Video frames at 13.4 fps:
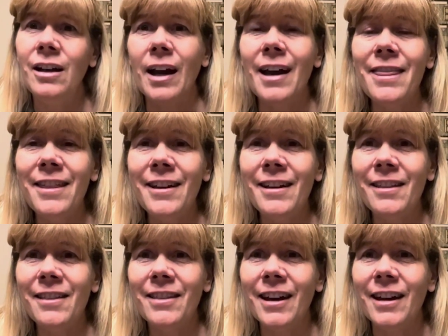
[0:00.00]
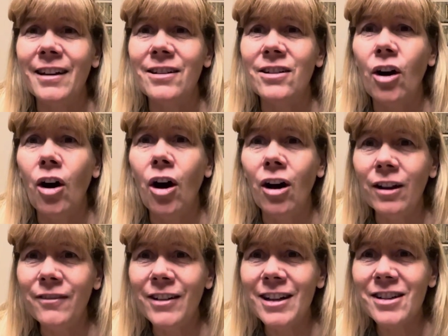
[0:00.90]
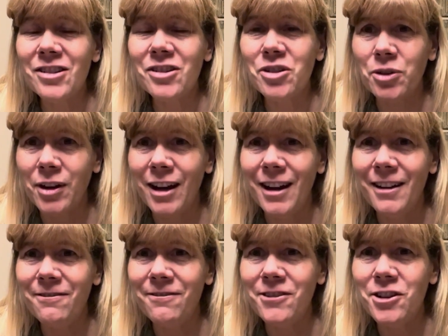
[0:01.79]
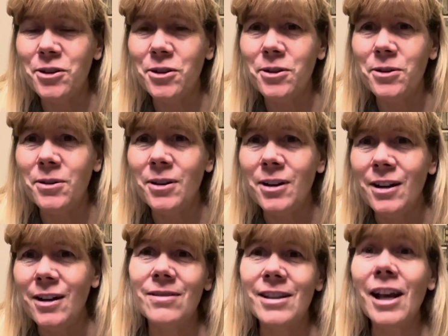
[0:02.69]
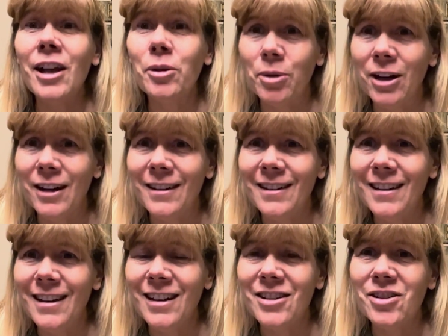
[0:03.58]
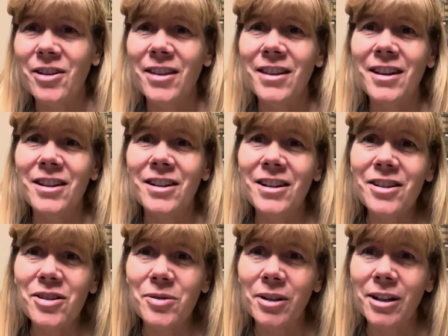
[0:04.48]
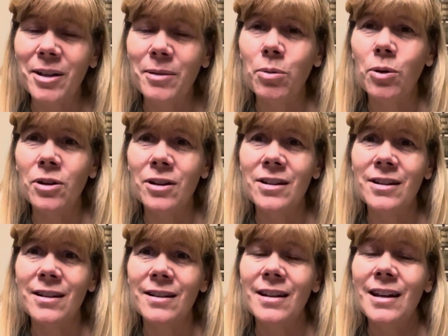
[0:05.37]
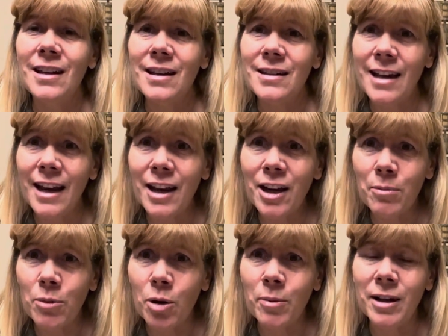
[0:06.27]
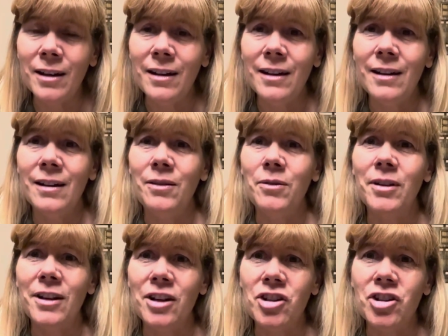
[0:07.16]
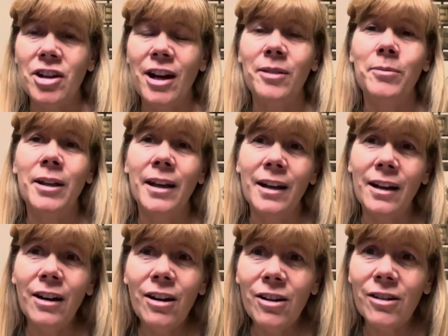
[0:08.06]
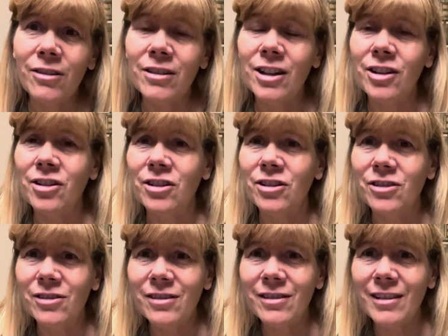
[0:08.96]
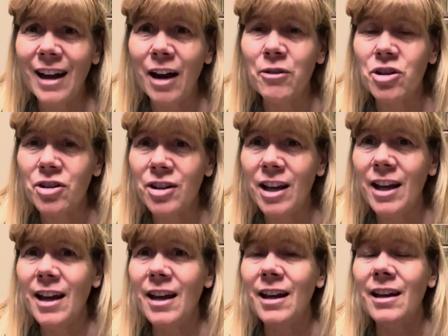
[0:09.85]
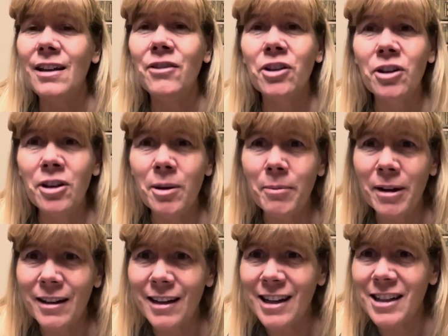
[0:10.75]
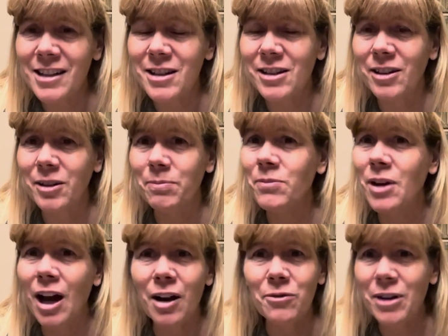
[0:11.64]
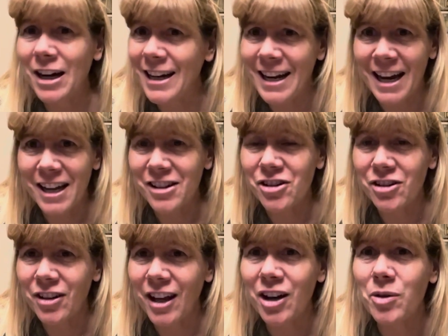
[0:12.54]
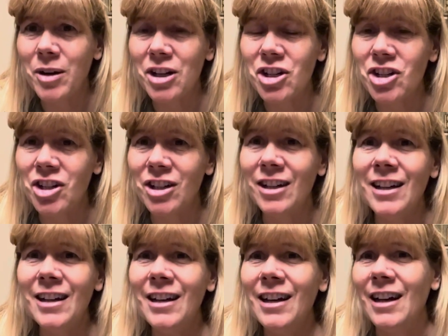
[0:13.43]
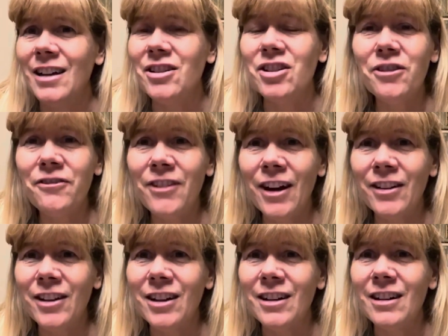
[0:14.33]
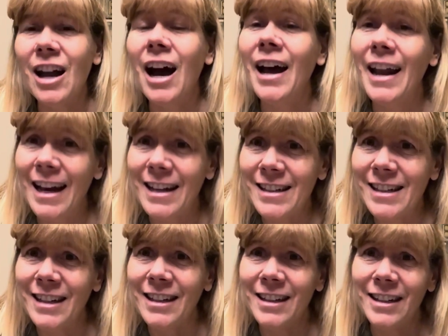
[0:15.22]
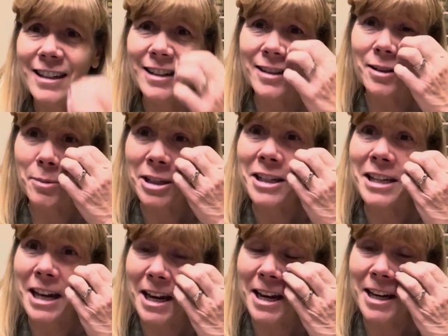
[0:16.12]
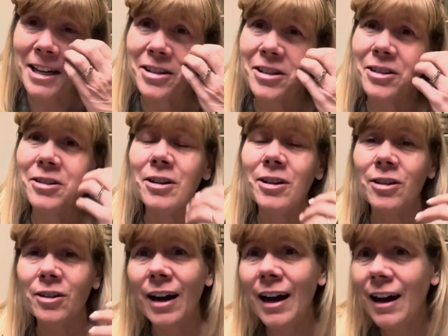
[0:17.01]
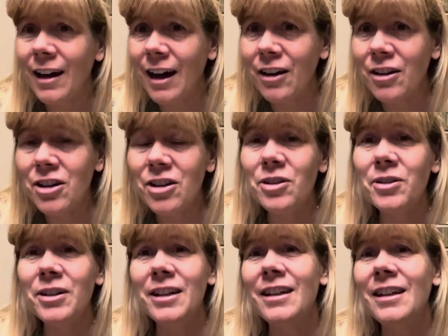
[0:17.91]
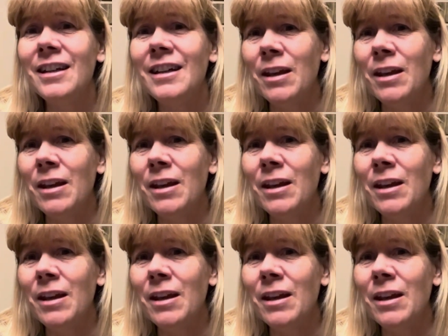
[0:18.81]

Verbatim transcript: I think that all of us crave to celebrated. And so I think it is really important to take a moment with each child and be like, oh, you know, how was your day? Even though they might, the kids are not ready to answer that question, I still found that not asking is a mistake. And so, you know, how, how are you doing?